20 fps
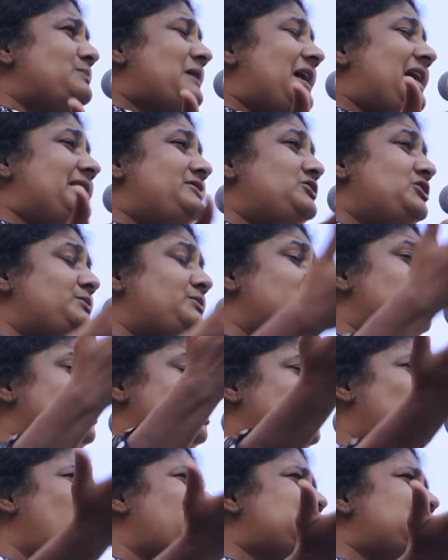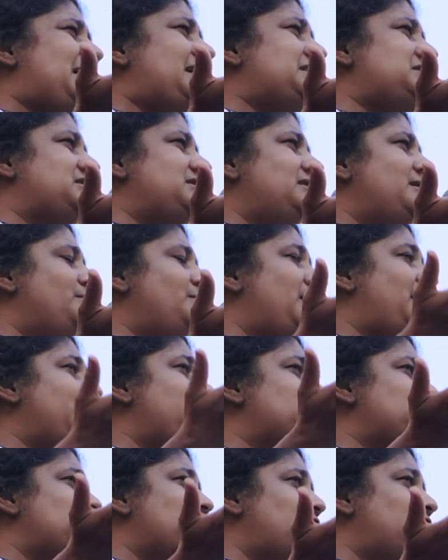and she was shot at by
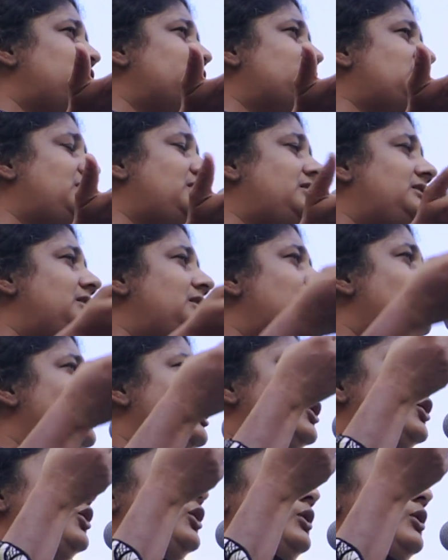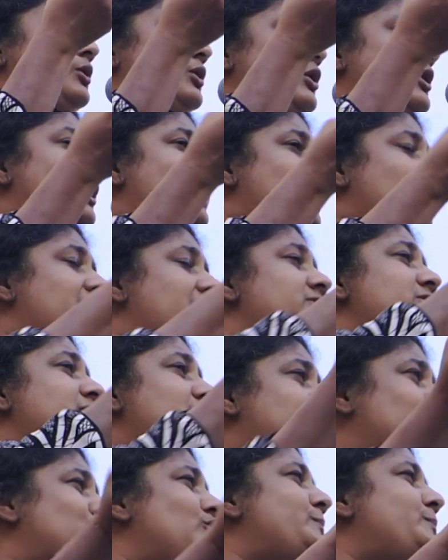a soldier in the
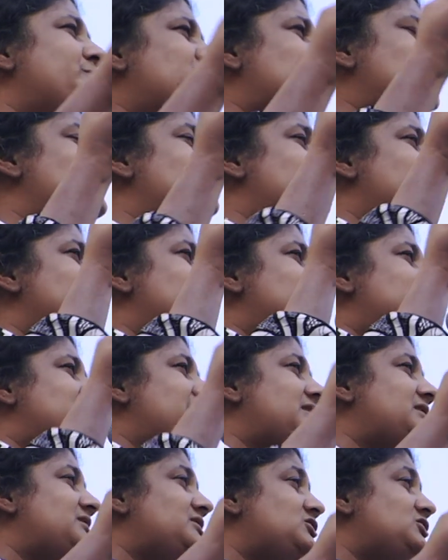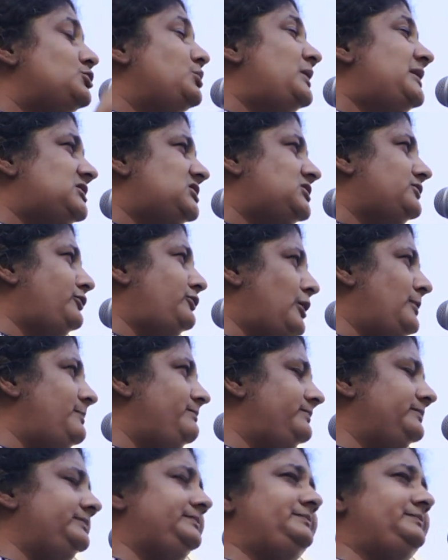group she used to take sweets from.